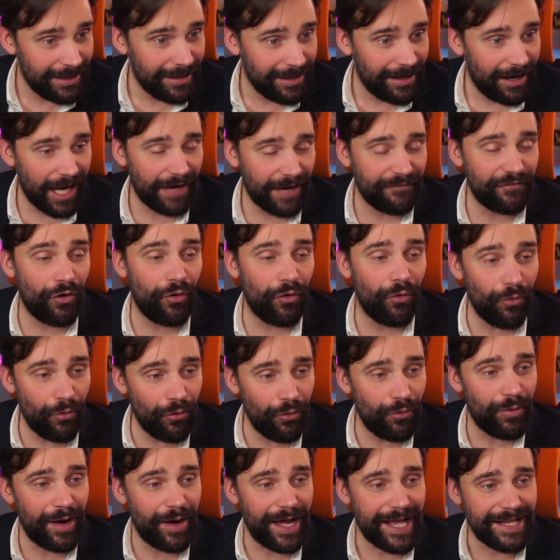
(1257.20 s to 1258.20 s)
I've
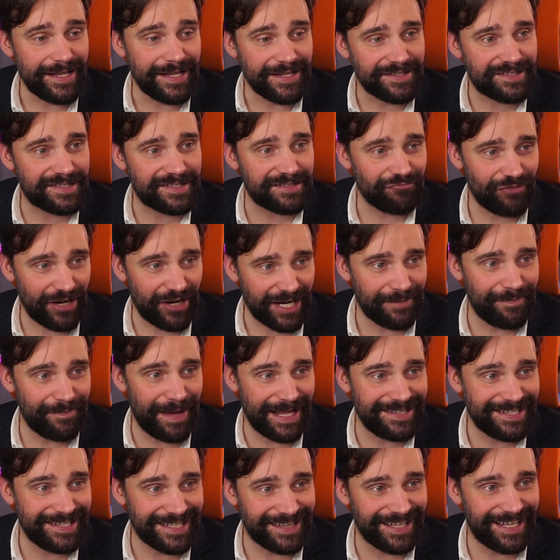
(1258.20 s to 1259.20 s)
always
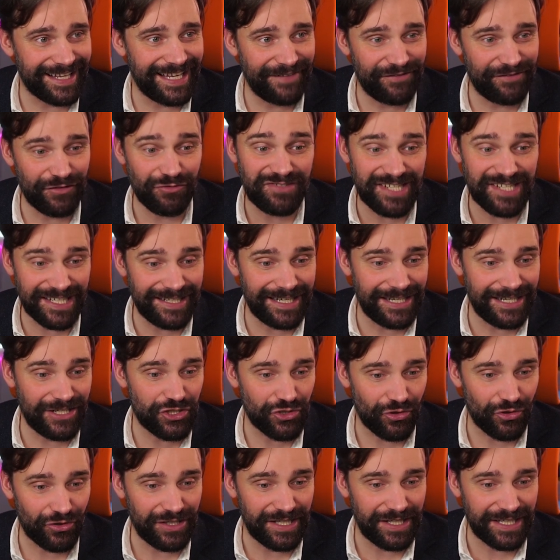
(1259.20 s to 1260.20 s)
recommended that if you didn't
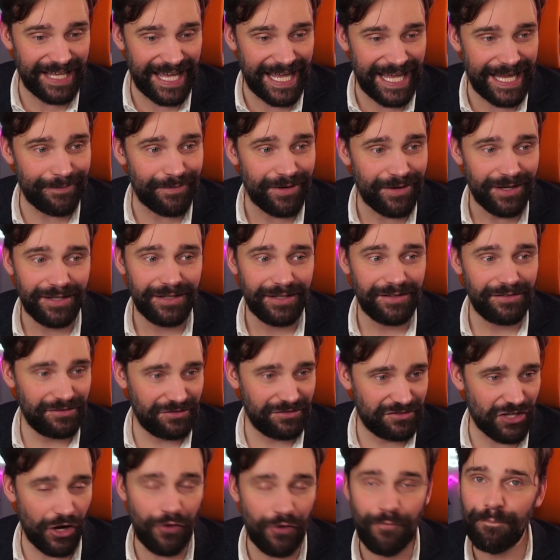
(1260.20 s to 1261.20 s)
enjoy the game,
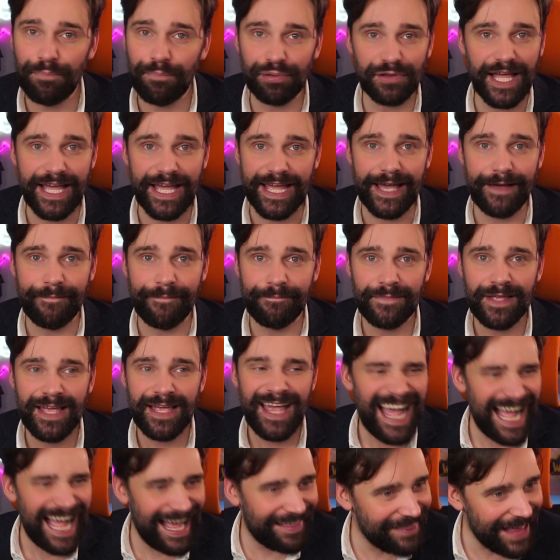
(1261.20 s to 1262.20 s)
don't play it.
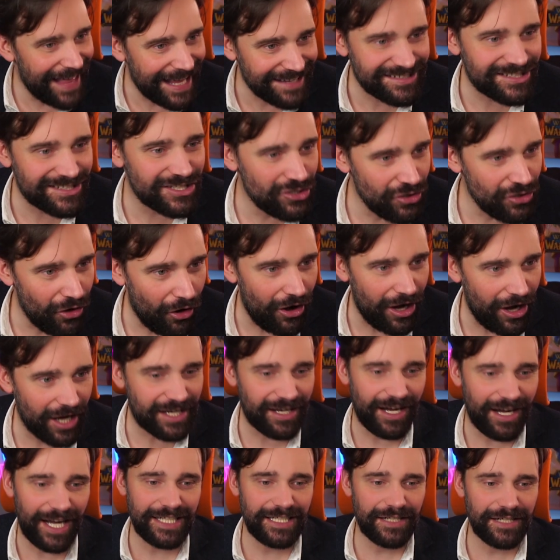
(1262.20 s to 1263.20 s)
And that's not a
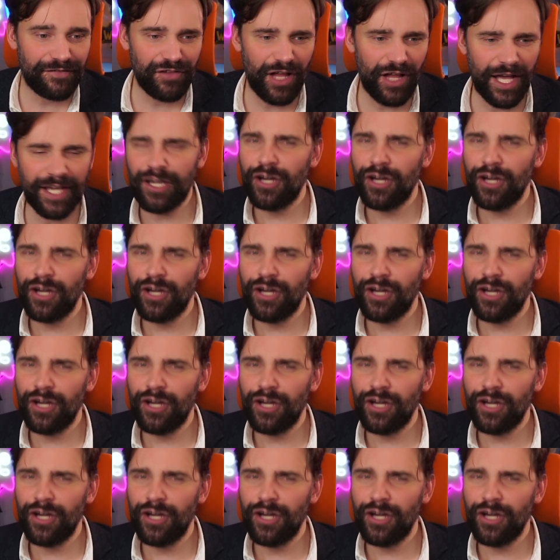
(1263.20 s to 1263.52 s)
kind of like,